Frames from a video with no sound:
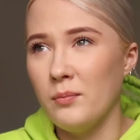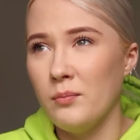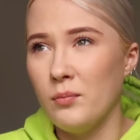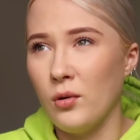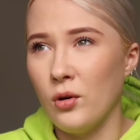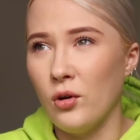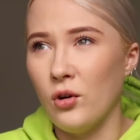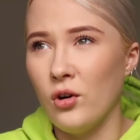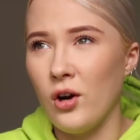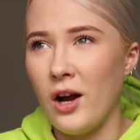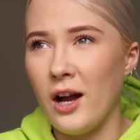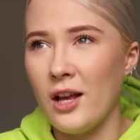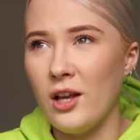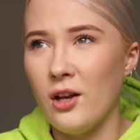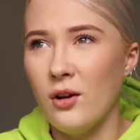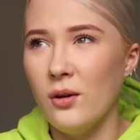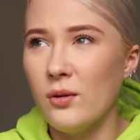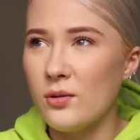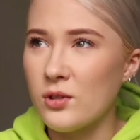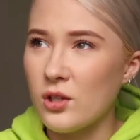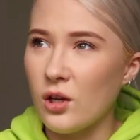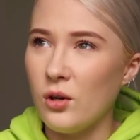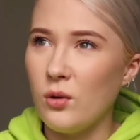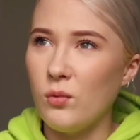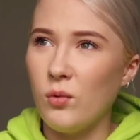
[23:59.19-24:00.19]
But I
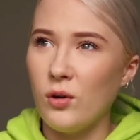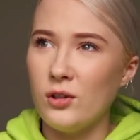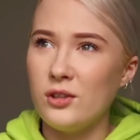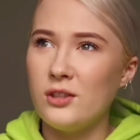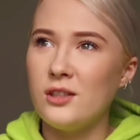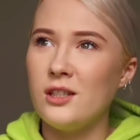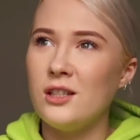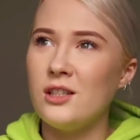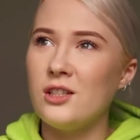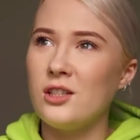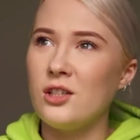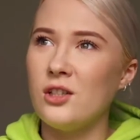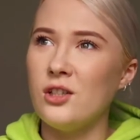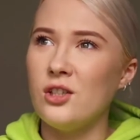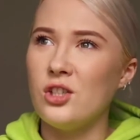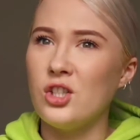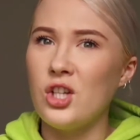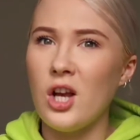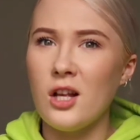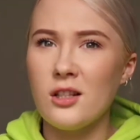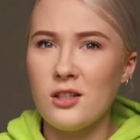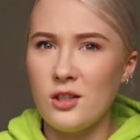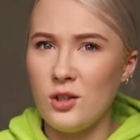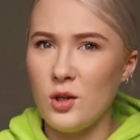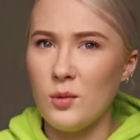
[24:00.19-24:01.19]
also wanted to
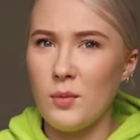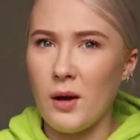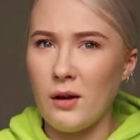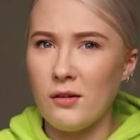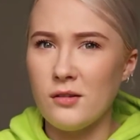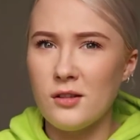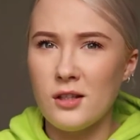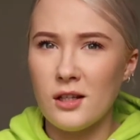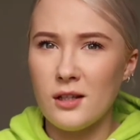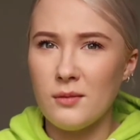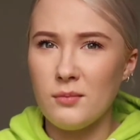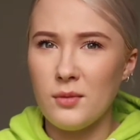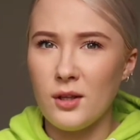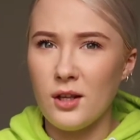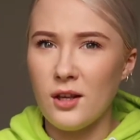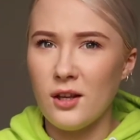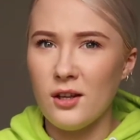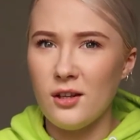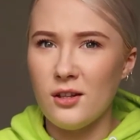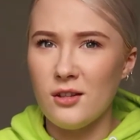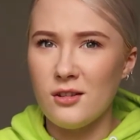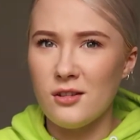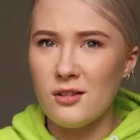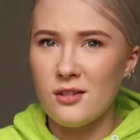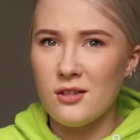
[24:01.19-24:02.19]
chat to you about it,
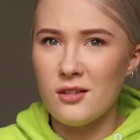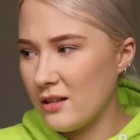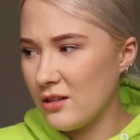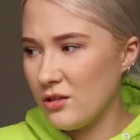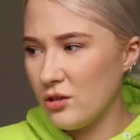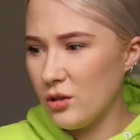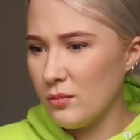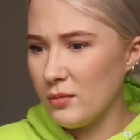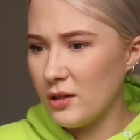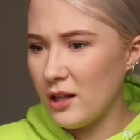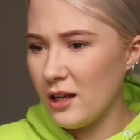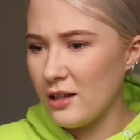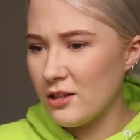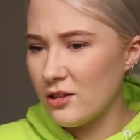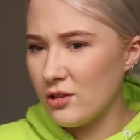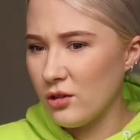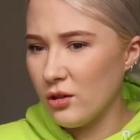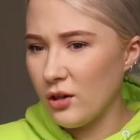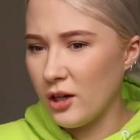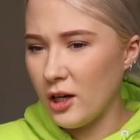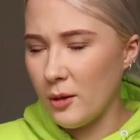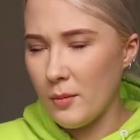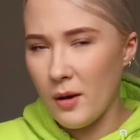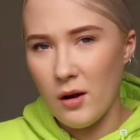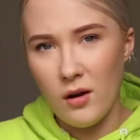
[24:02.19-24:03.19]
because let's normalise
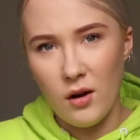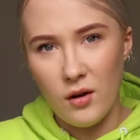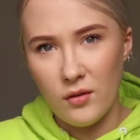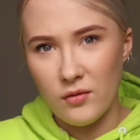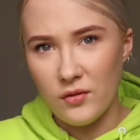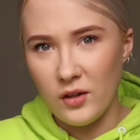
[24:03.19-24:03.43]
talking about our